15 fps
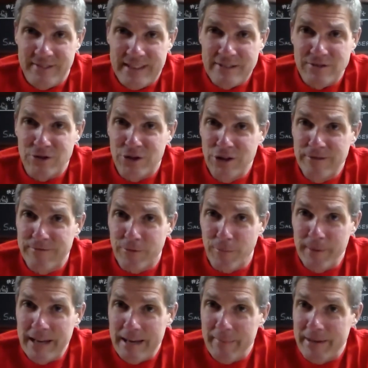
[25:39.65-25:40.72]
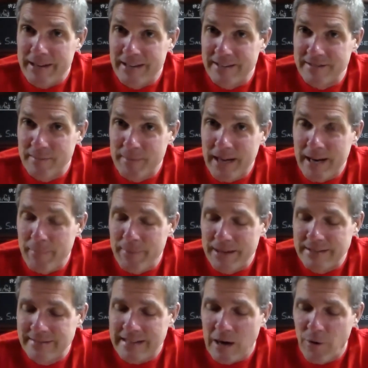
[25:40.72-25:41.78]
that's good for me because I'm not a
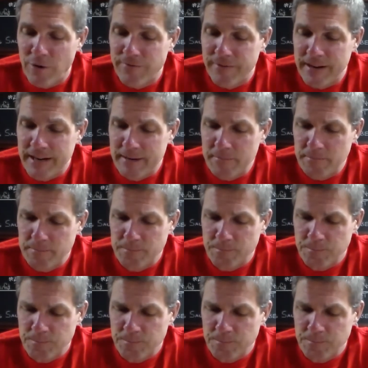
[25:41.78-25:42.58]
big sour fan,